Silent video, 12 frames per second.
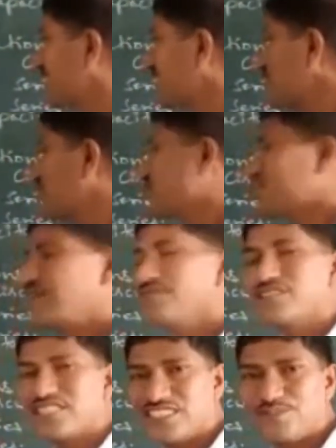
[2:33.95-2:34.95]
continuously
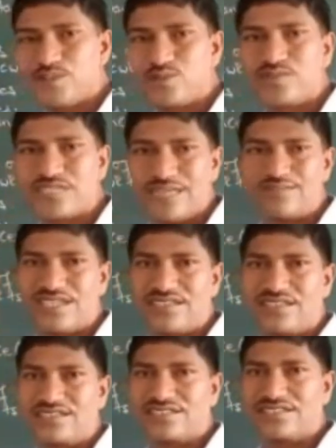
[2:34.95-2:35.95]
with respect to times
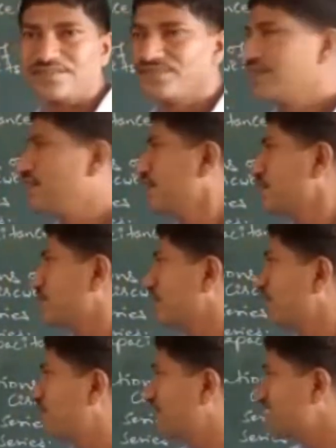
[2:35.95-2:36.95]
are concerned. So
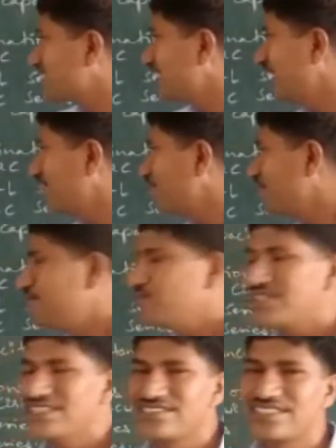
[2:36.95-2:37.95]
in the first graph, maybe
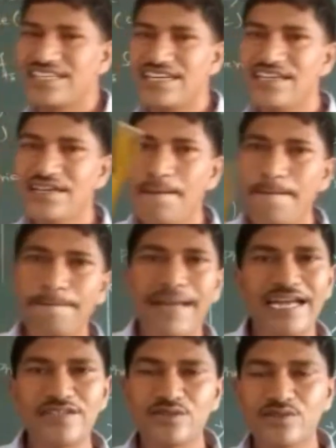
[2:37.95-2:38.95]
you can see that
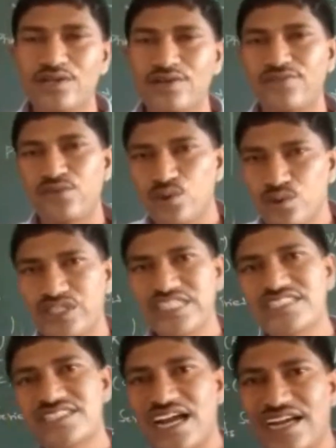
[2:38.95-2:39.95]
magnitude of
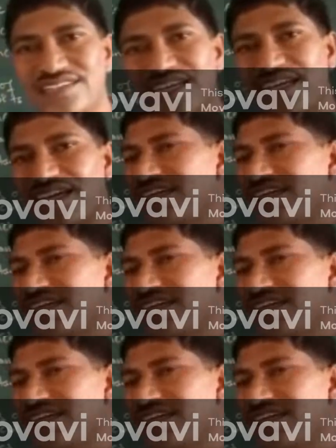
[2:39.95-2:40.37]
voltage and the